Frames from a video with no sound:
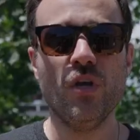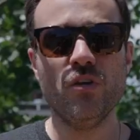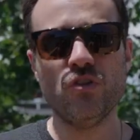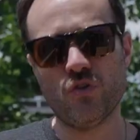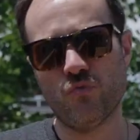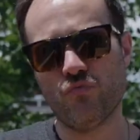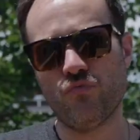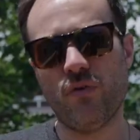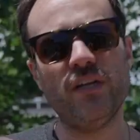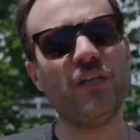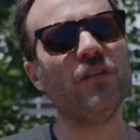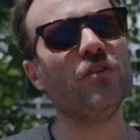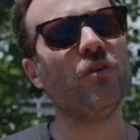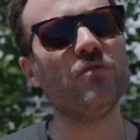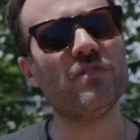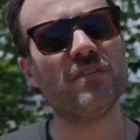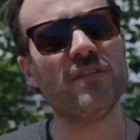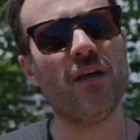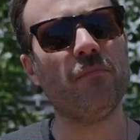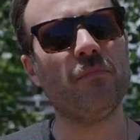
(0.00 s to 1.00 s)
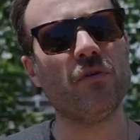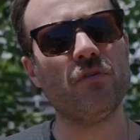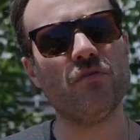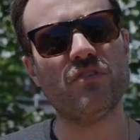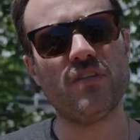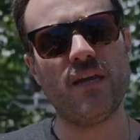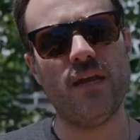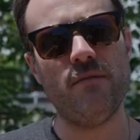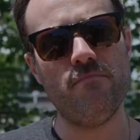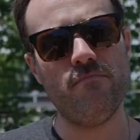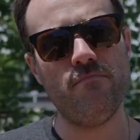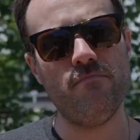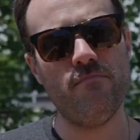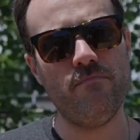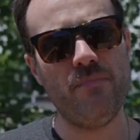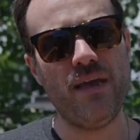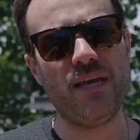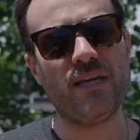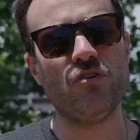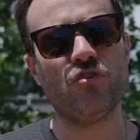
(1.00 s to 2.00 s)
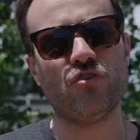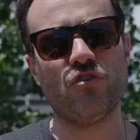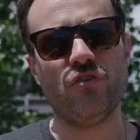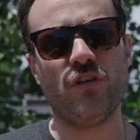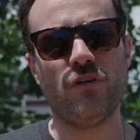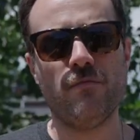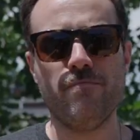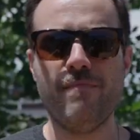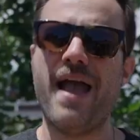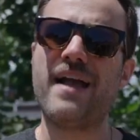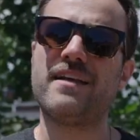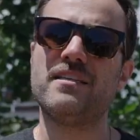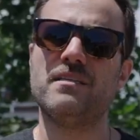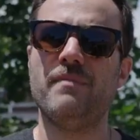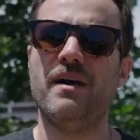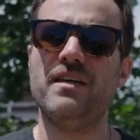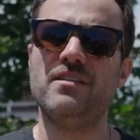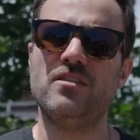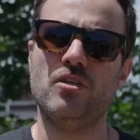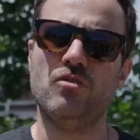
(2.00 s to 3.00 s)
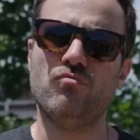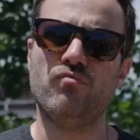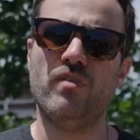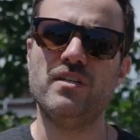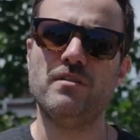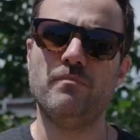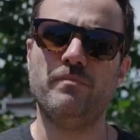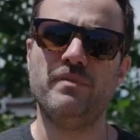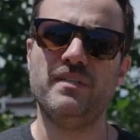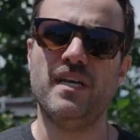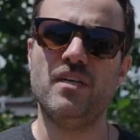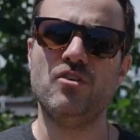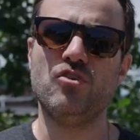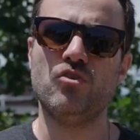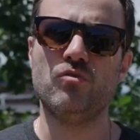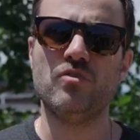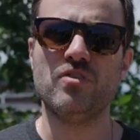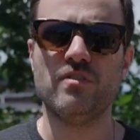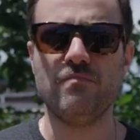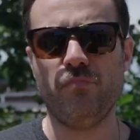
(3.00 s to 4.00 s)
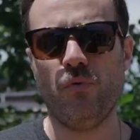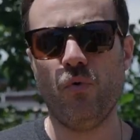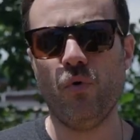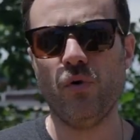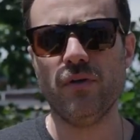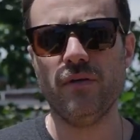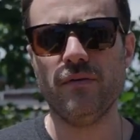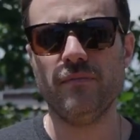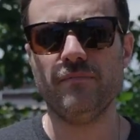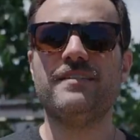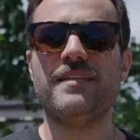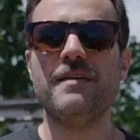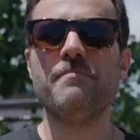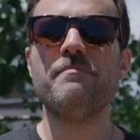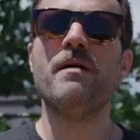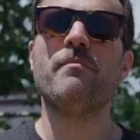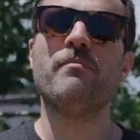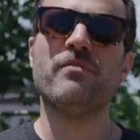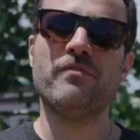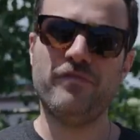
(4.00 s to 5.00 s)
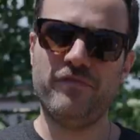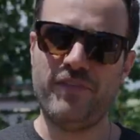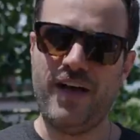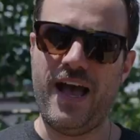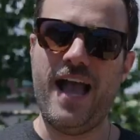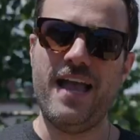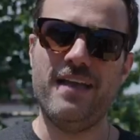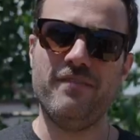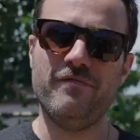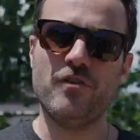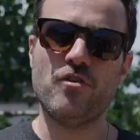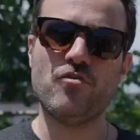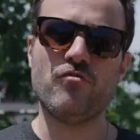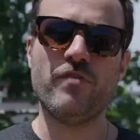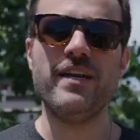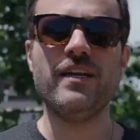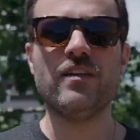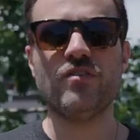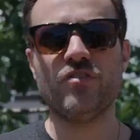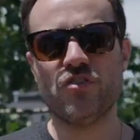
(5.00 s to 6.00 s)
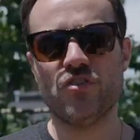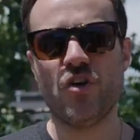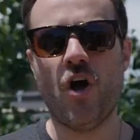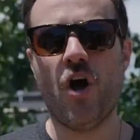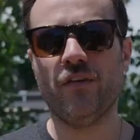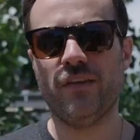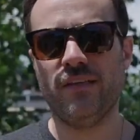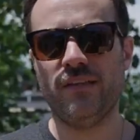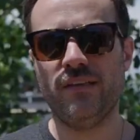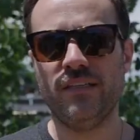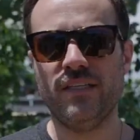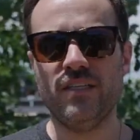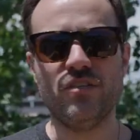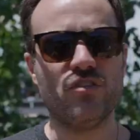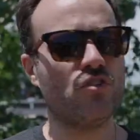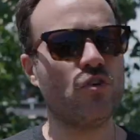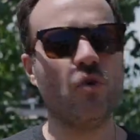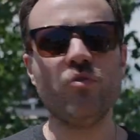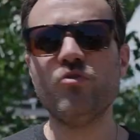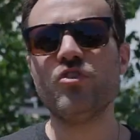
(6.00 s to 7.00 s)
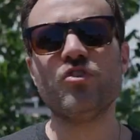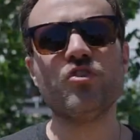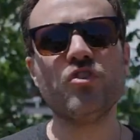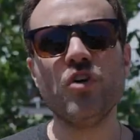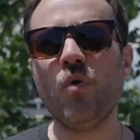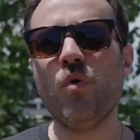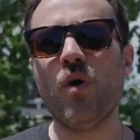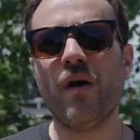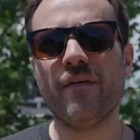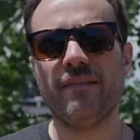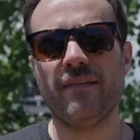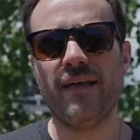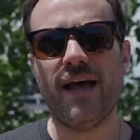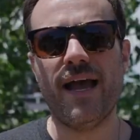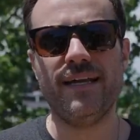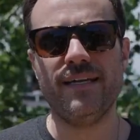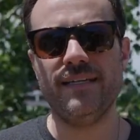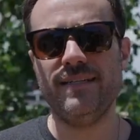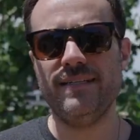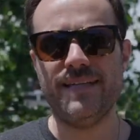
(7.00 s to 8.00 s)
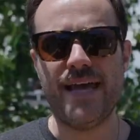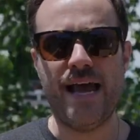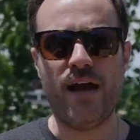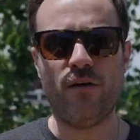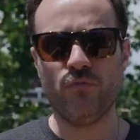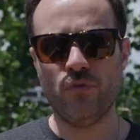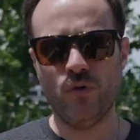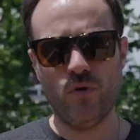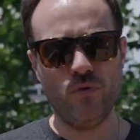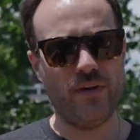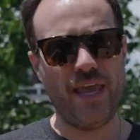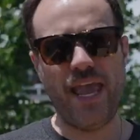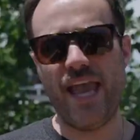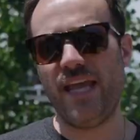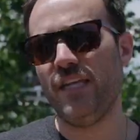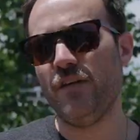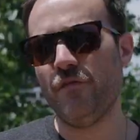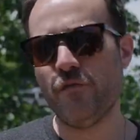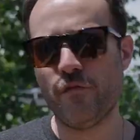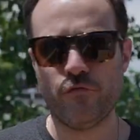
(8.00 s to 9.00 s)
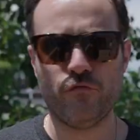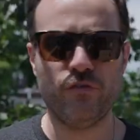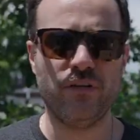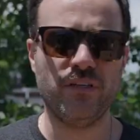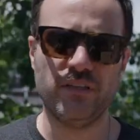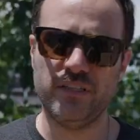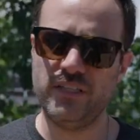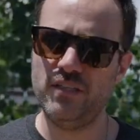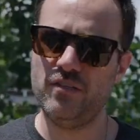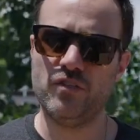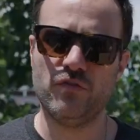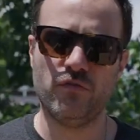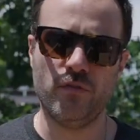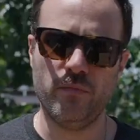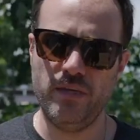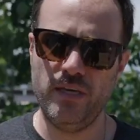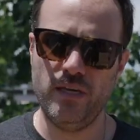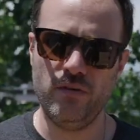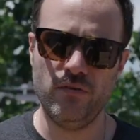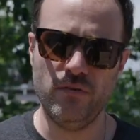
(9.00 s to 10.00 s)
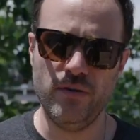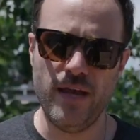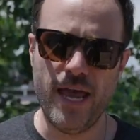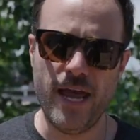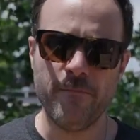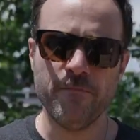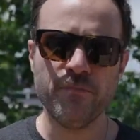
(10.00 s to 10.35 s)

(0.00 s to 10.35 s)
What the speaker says: So running those numbers and making sure that you're maximizing your rental potential is important. Tip number 5, create a solid lease. Don't just go online and download any free lease from the internet.